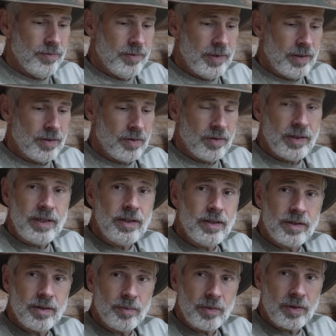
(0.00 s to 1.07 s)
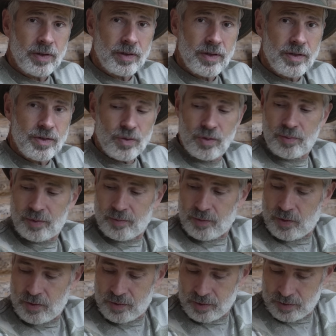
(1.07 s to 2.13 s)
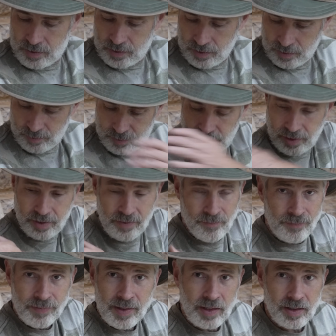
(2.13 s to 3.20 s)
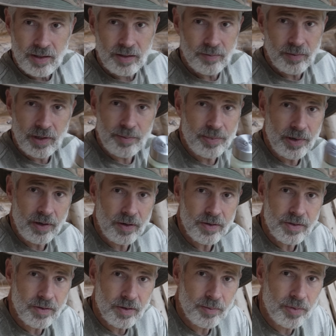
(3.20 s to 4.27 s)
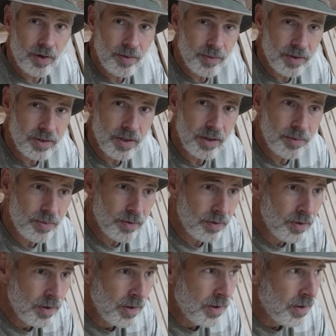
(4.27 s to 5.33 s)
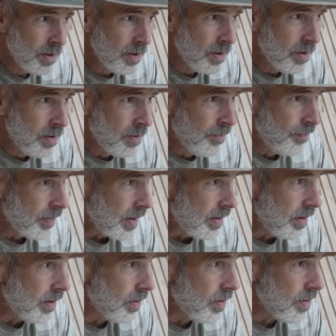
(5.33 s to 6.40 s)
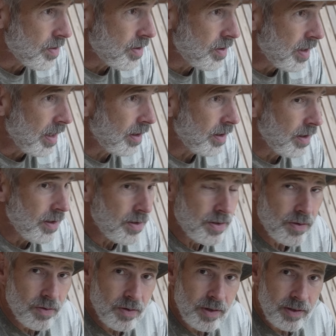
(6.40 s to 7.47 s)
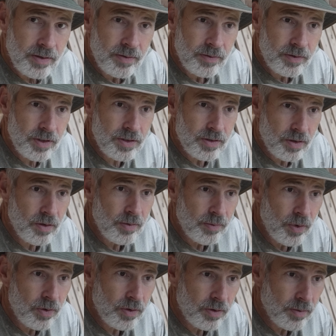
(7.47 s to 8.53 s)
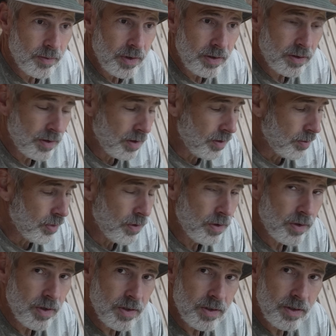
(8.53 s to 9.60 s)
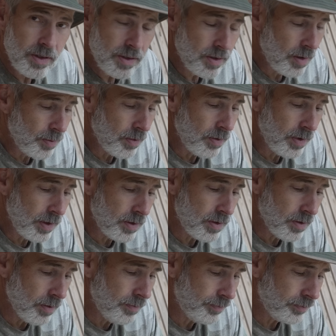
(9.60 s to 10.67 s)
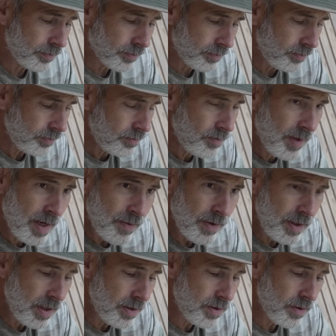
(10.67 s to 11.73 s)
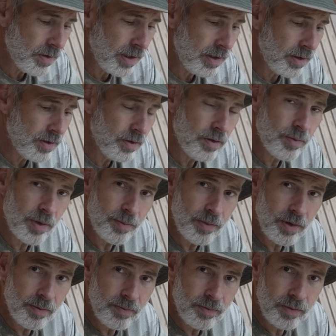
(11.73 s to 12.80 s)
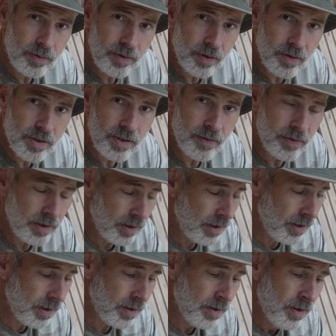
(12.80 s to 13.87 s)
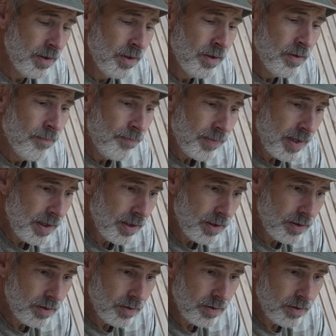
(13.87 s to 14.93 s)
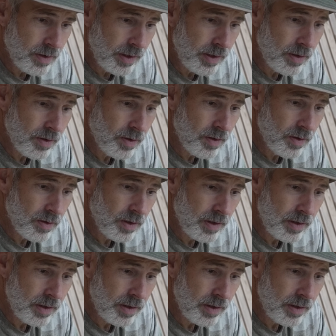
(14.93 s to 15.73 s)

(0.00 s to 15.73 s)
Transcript: either need something like this or promote it. But my parents are a prime example. Years, decades, or just turned both of them actually had their birthdays in the last couple of weeks. So my dad turned 82, my mom turned 78, and they are